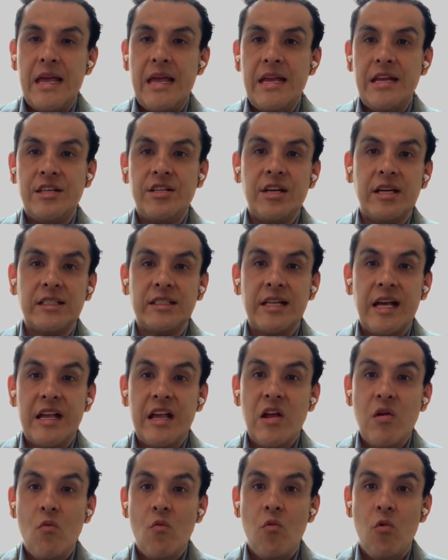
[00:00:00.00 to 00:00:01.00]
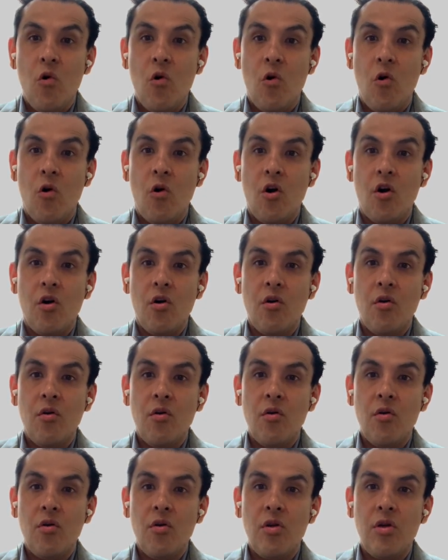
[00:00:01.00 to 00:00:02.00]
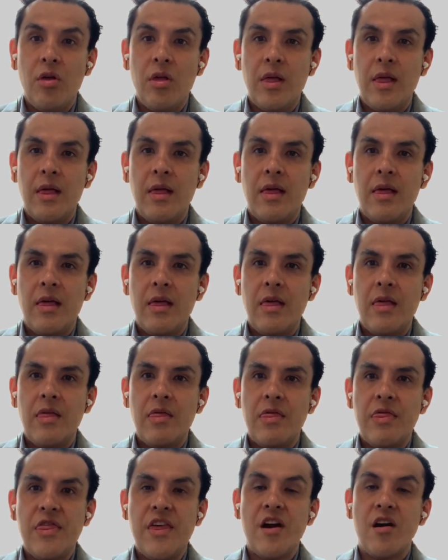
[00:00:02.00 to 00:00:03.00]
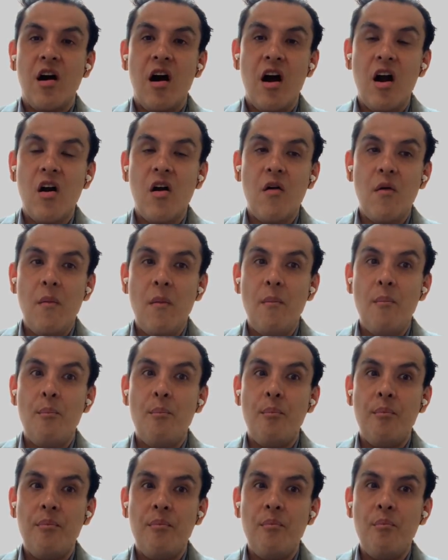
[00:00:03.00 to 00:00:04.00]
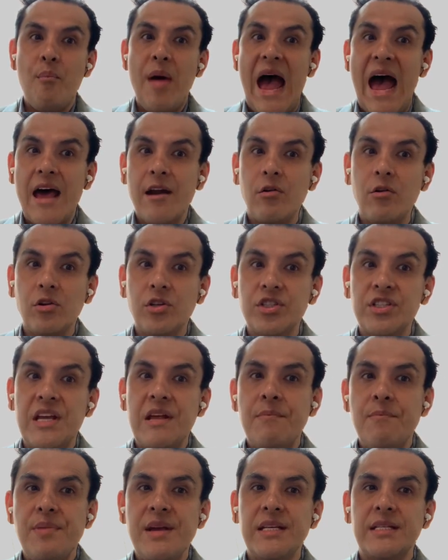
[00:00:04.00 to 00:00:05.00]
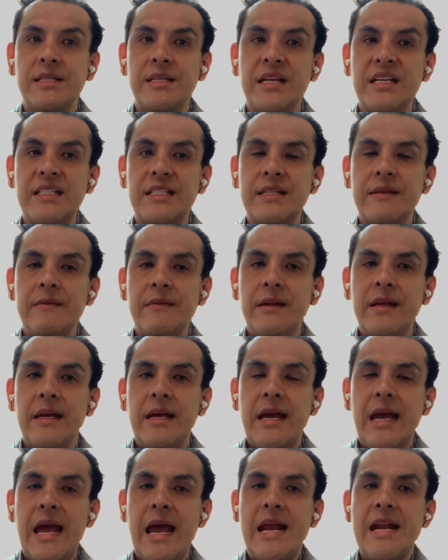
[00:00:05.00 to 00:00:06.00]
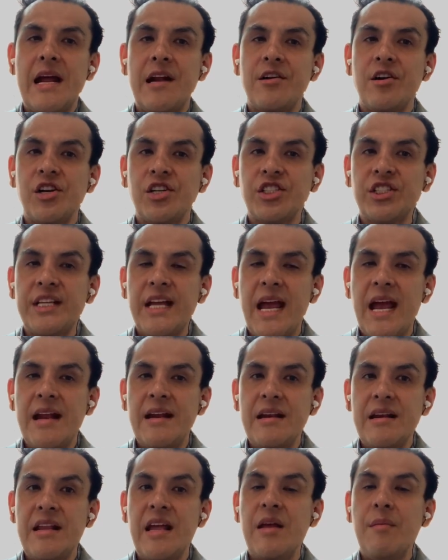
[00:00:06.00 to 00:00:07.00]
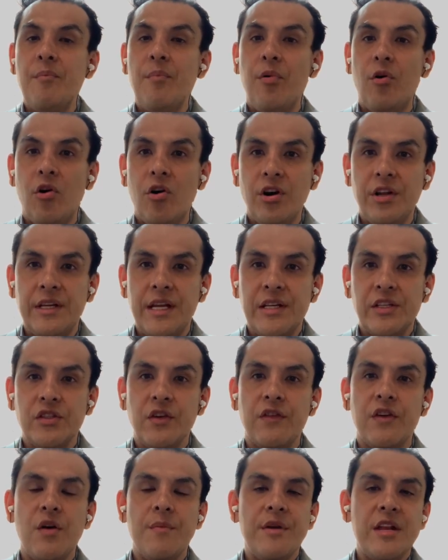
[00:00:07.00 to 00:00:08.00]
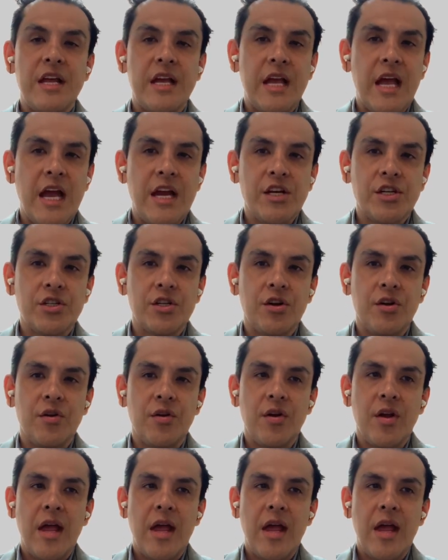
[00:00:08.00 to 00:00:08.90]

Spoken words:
just like in war, there are battles in business, and understand the importance of communication